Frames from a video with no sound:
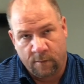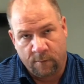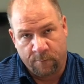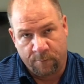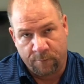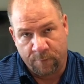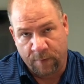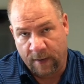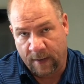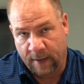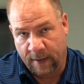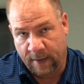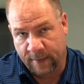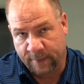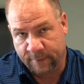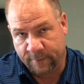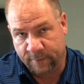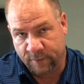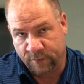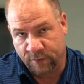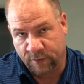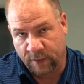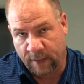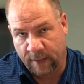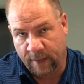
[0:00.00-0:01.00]
behind the
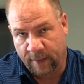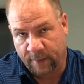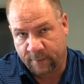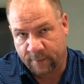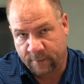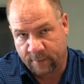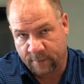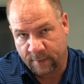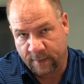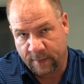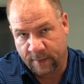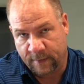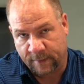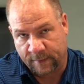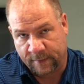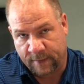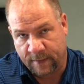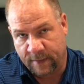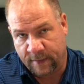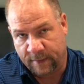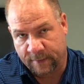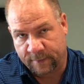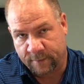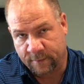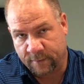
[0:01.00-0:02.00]
jack and a
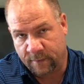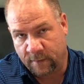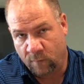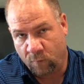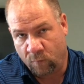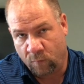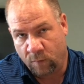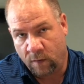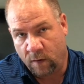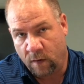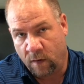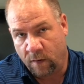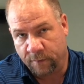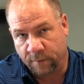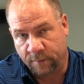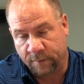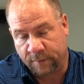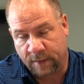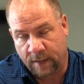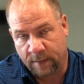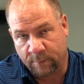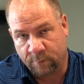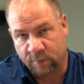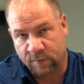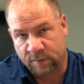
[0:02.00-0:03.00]
connector at where all your
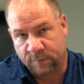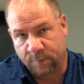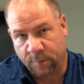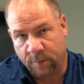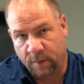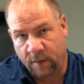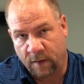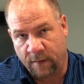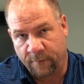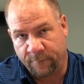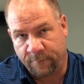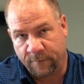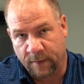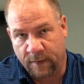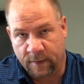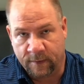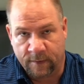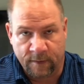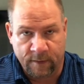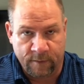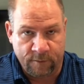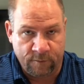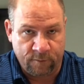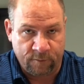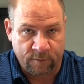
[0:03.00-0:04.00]
cables split off at,
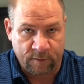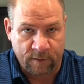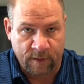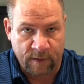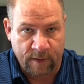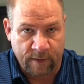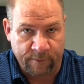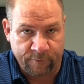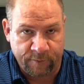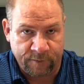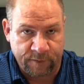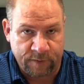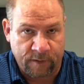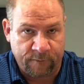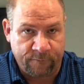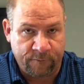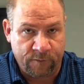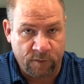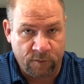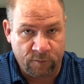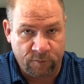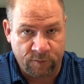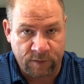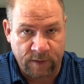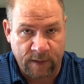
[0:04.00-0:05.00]
and you can have yourself a
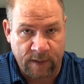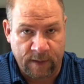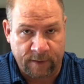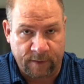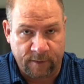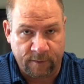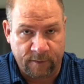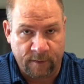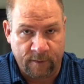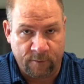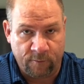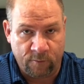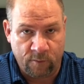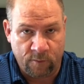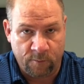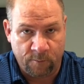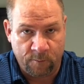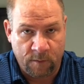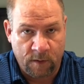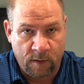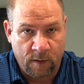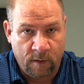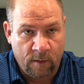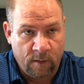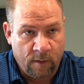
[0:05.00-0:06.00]
new jack in that room.
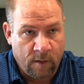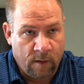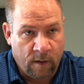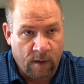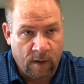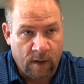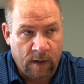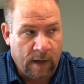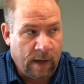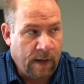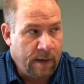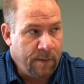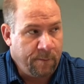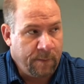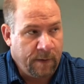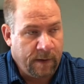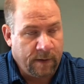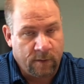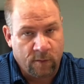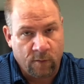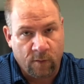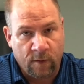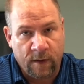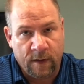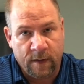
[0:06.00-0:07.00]
I may
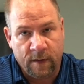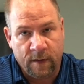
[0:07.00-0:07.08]
go ahead